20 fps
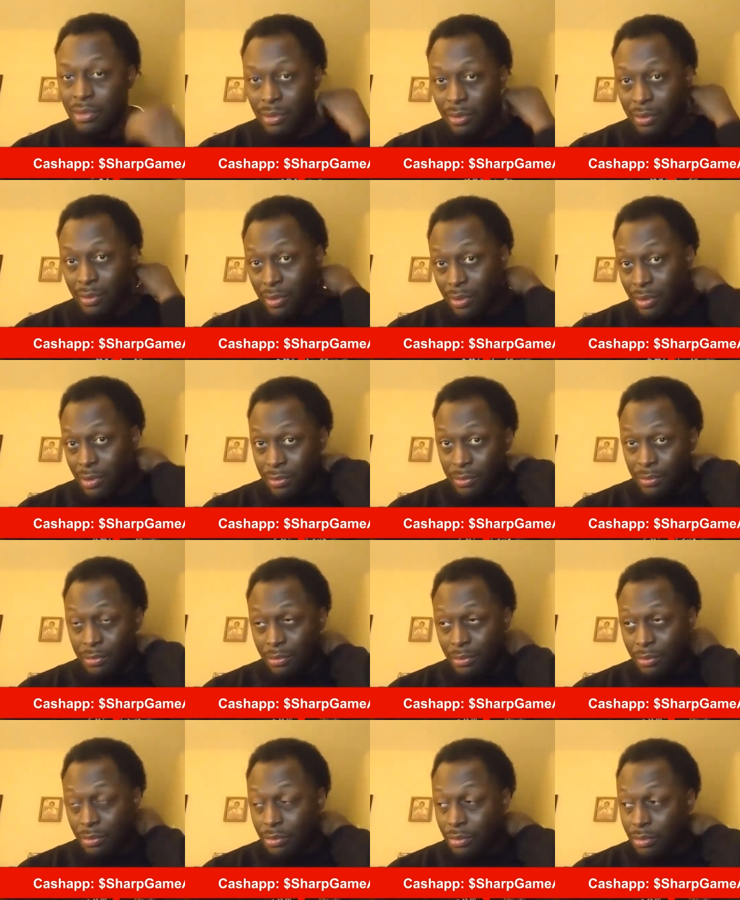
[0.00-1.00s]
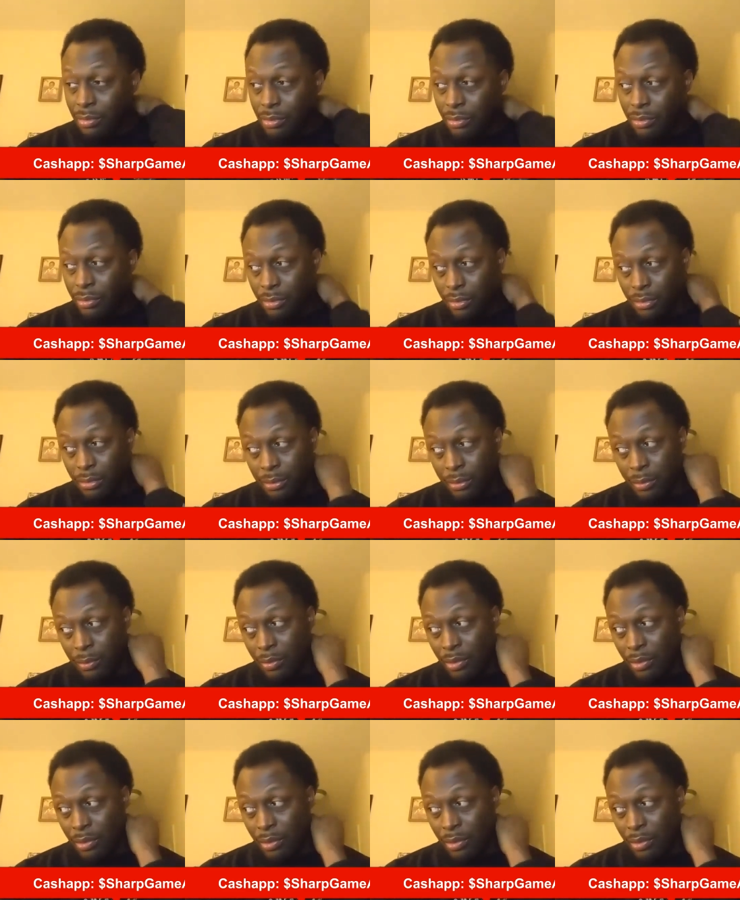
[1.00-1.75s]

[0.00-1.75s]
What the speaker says: Nothing is said.